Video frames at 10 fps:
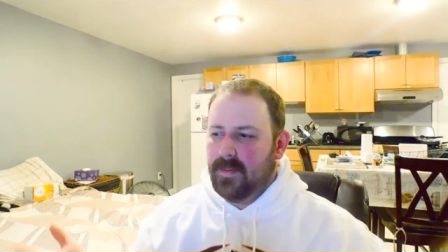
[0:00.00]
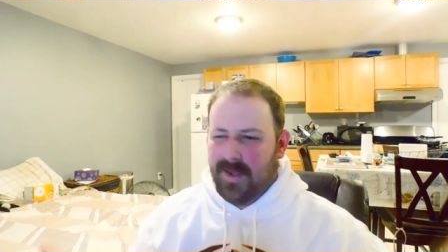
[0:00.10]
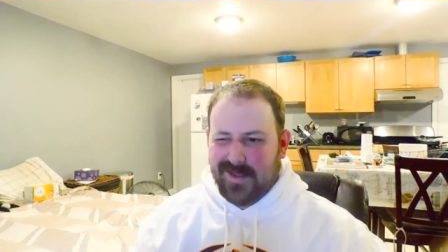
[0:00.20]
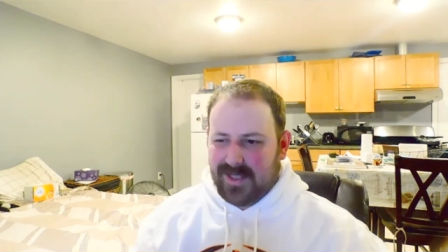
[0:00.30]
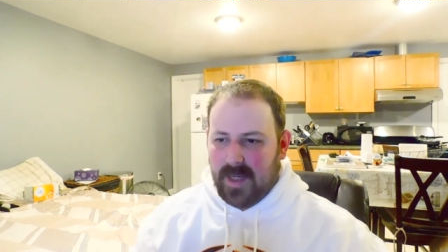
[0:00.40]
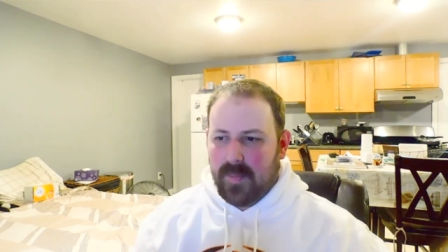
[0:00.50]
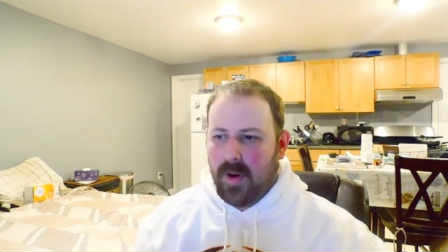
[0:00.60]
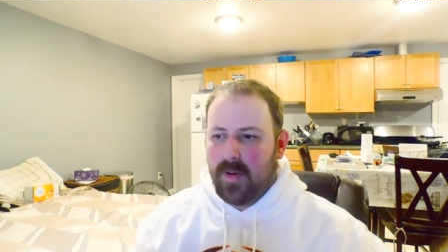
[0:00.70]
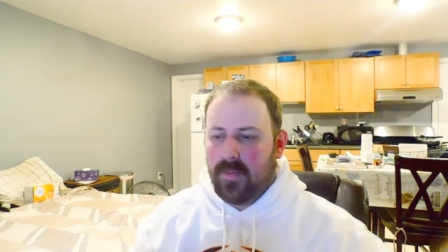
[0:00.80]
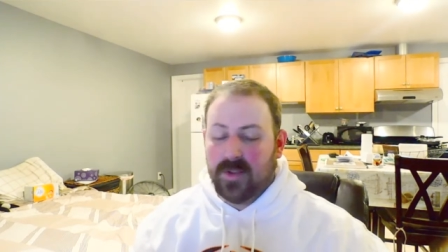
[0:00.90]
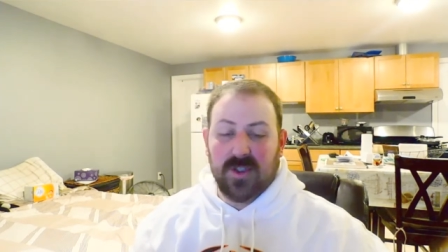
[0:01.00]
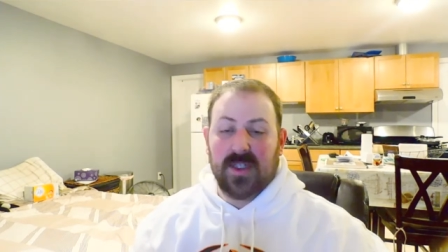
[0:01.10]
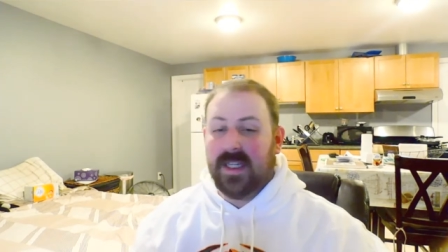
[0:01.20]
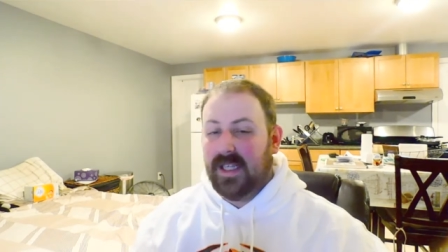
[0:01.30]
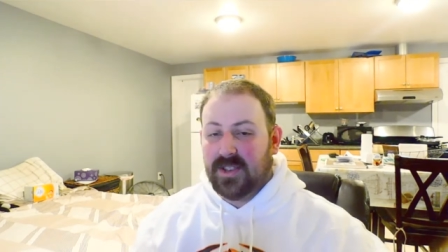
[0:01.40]
landscape art, which
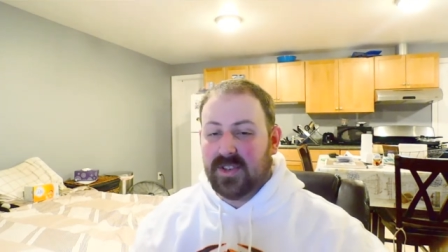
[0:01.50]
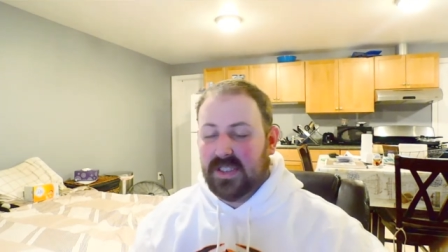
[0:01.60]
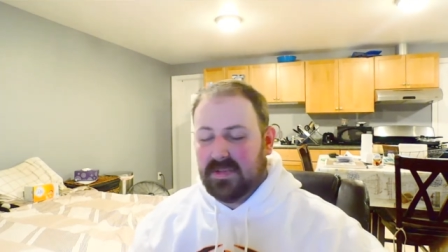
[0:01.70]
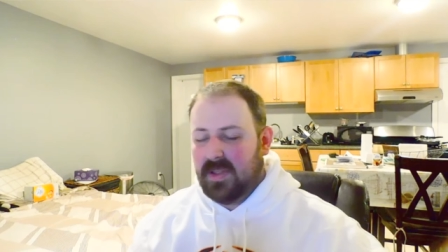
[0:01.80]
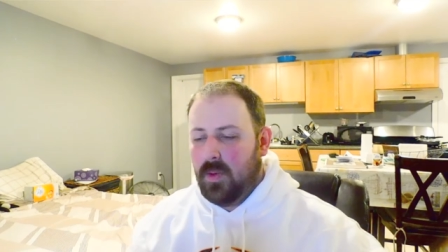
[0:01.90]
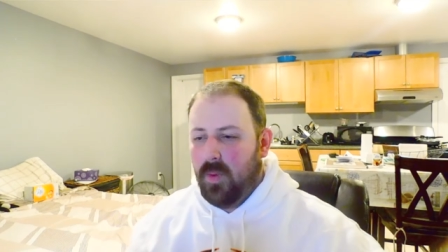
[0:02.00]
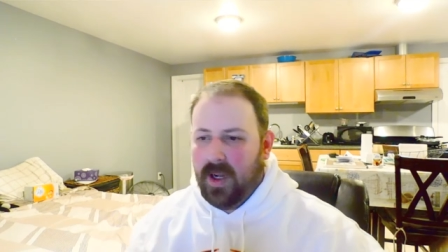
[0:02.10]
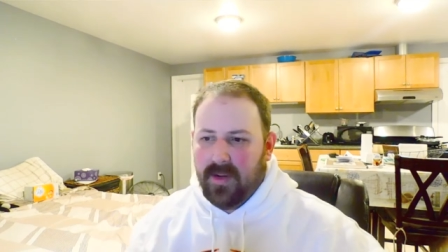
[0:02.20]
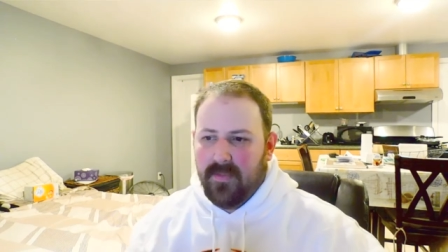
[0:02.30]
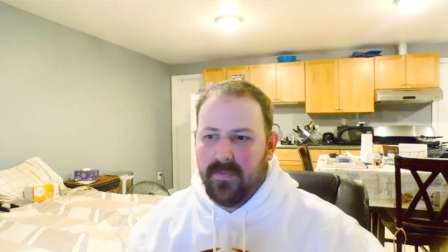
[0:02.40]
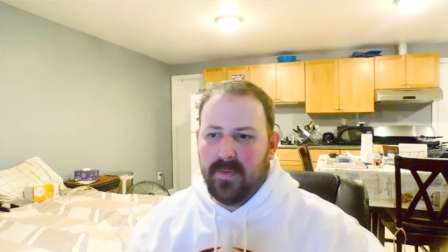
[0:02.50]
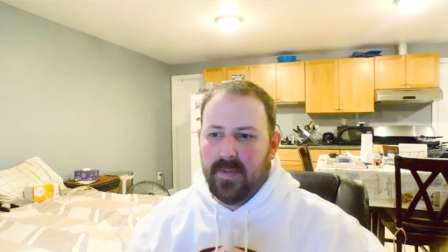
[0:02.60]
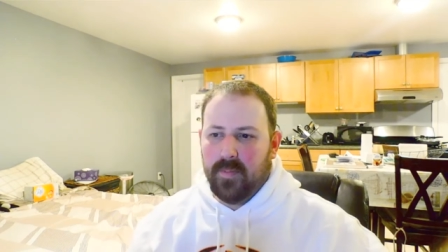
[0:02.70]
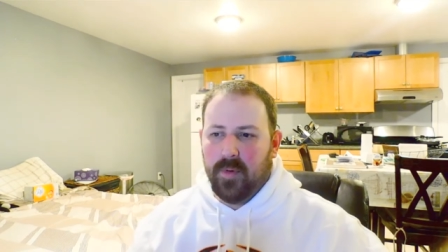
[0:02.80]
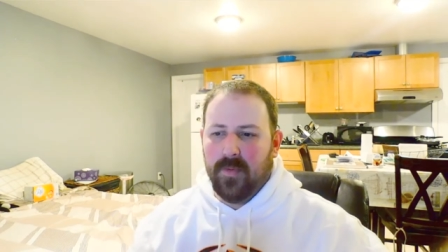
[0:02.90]
is, I guess, a way of
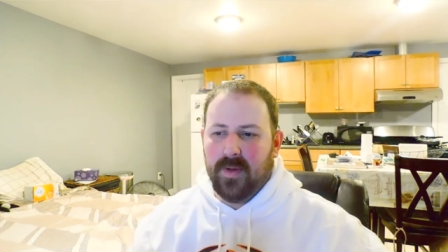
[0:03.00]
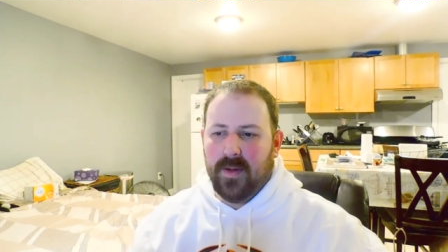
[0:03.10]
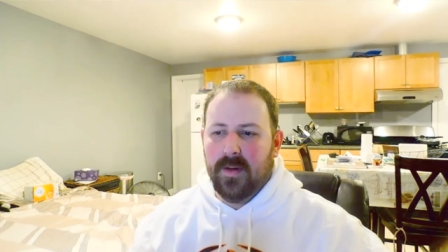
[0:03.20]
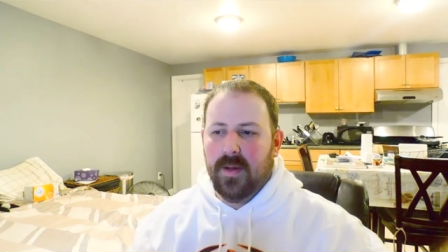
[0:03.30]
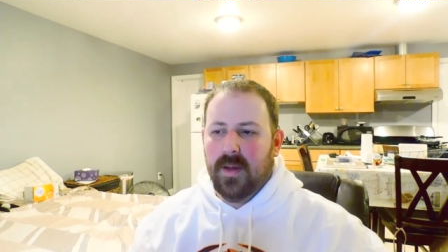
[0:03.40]
improving.